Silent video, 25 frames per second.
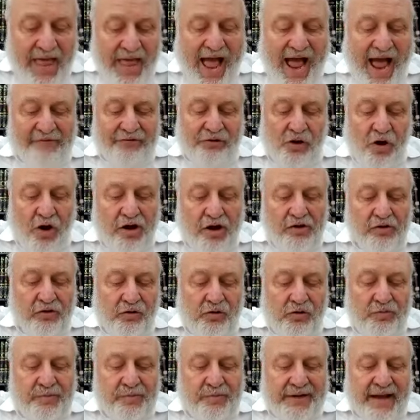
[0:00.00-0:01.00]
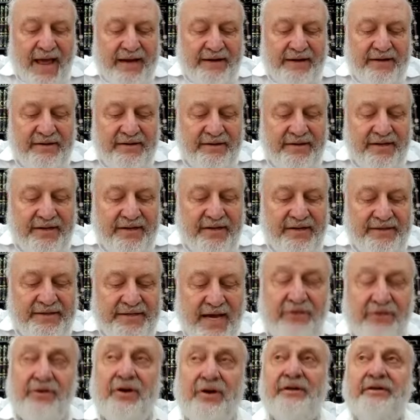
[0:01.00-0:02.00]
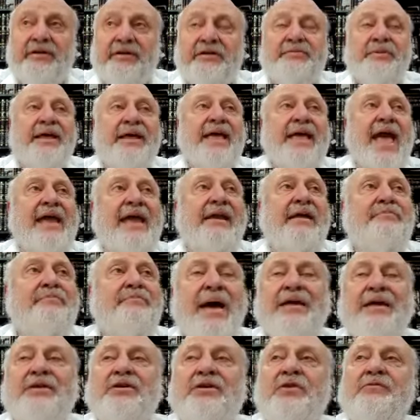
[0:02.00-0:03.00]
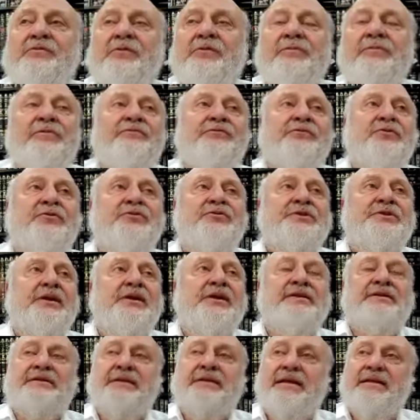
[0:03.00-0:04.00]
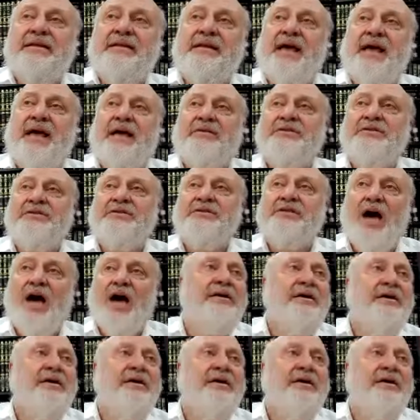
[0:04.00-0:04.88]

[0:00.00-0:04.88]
I will but I cannot ban you from the fruits that are standing outside,